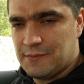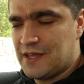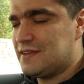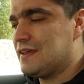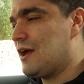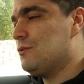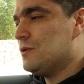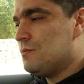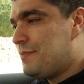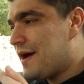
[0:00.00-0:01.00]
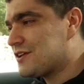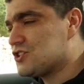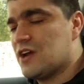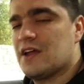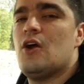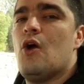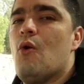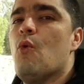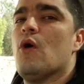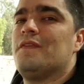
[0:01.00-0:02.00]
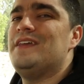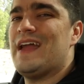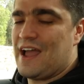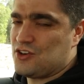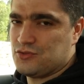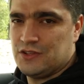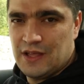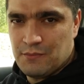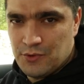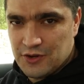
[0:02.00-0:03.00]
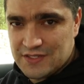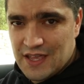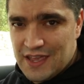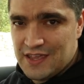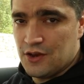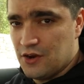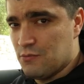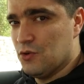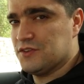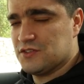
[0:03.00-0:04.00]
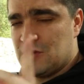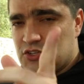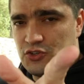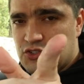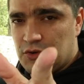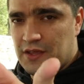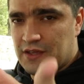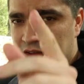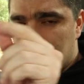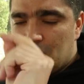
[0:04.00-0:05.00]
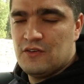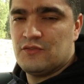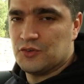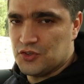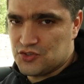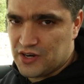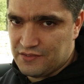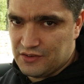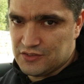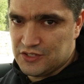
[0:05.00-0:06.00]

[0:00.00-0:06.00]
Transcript: I'm getting, and we'll backtrack what the actual number is here in Malta. So make sure you're tuning in for the driving